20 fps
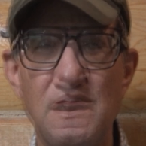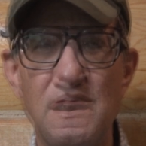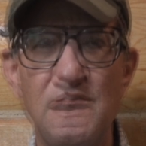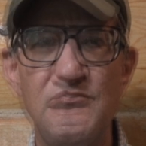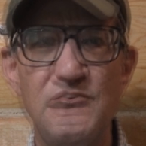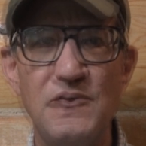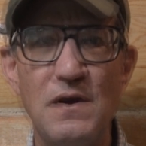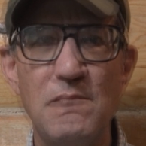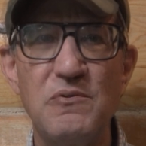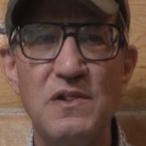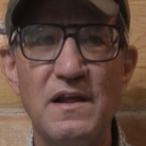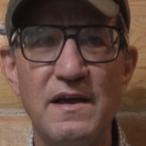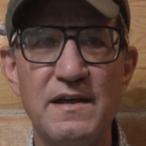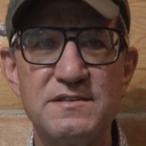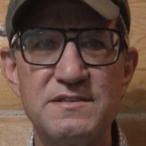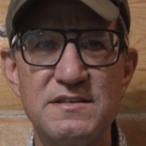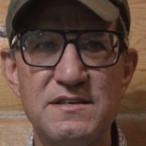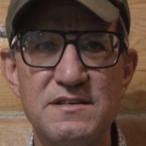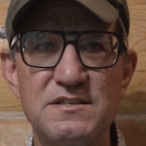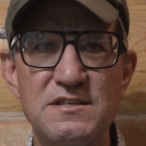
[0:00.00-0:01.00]
Some
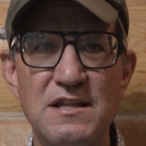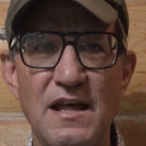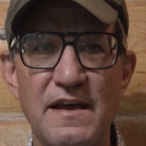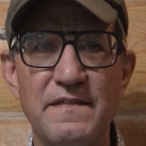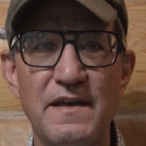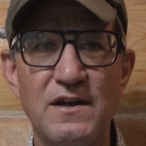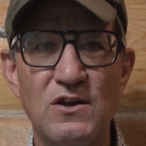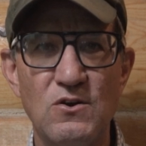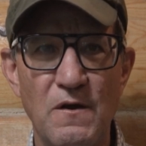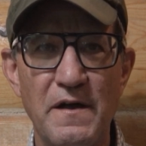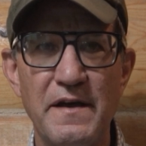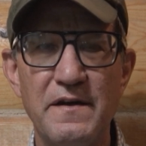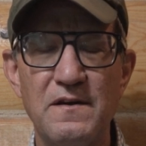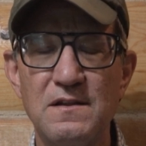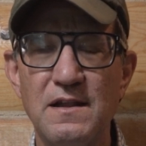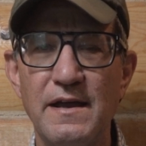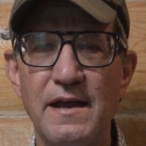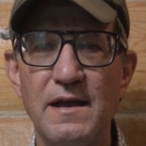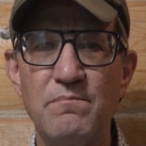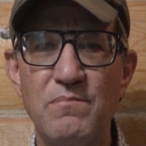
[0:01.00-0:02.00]
places, like the Crater
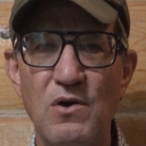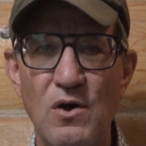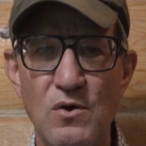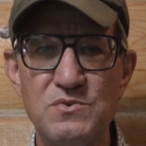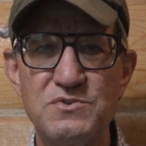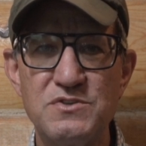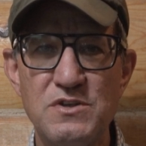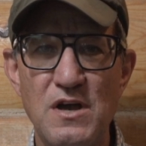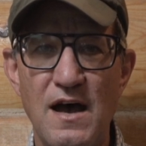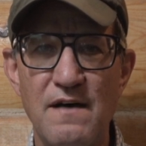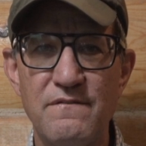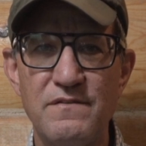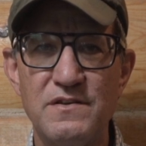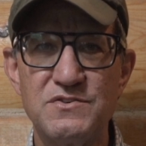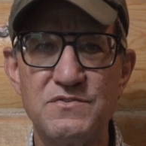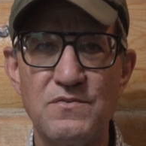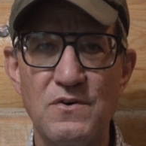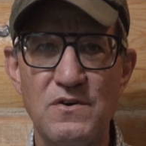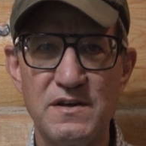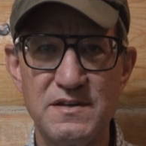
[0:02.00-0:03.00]
Lake Post Office,
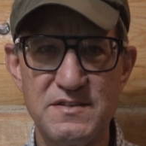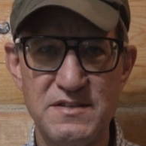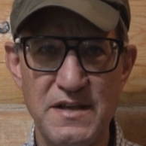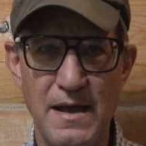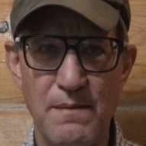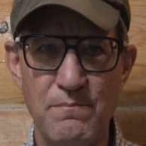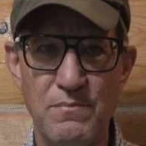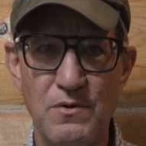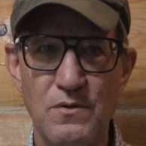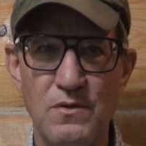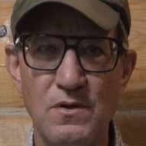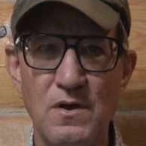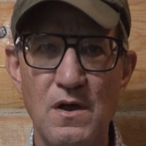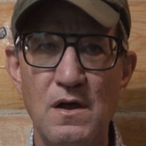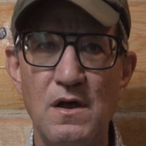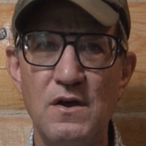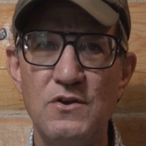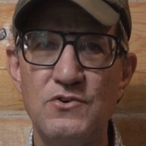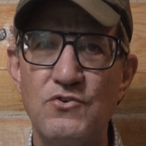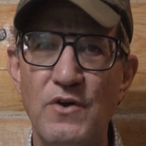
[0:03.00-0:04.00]
for example,
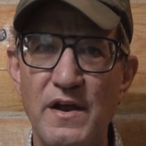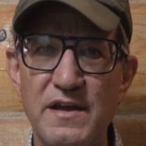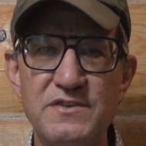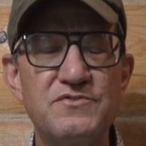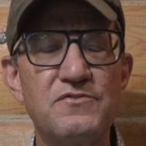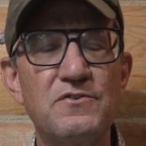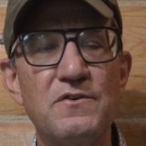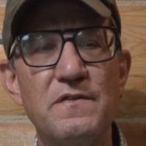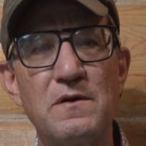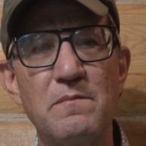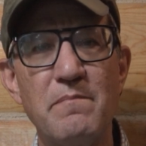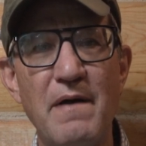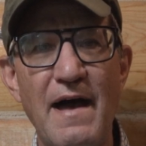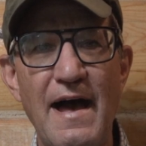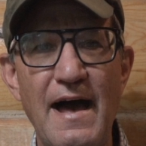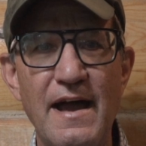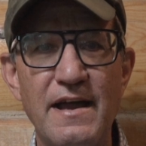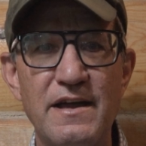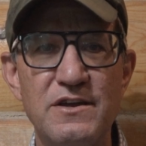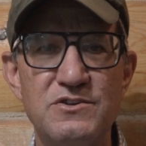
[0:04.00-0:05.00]
transfer their
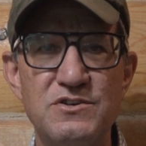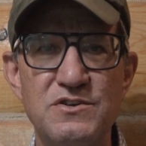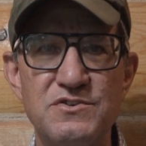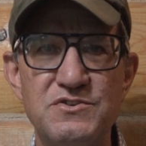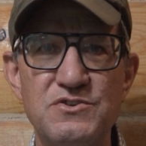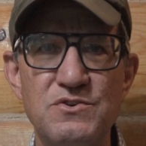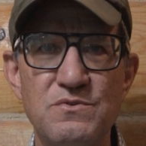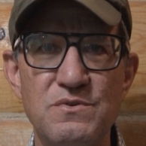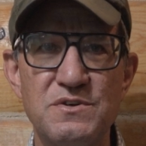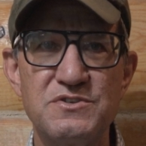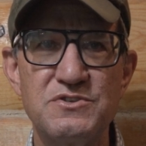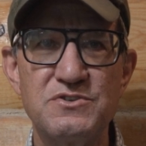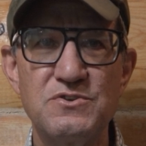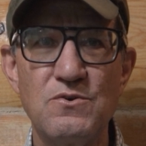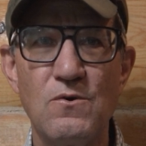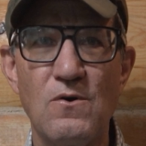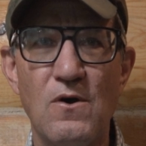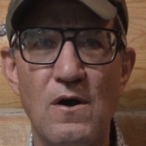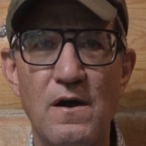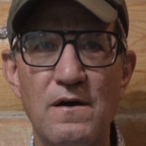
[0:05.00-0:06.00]
packages to a
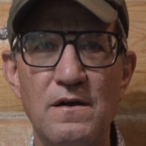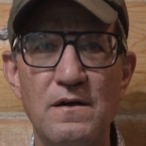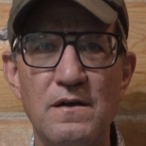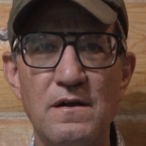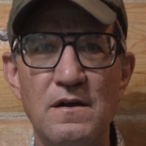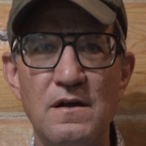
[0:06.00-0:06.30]
store.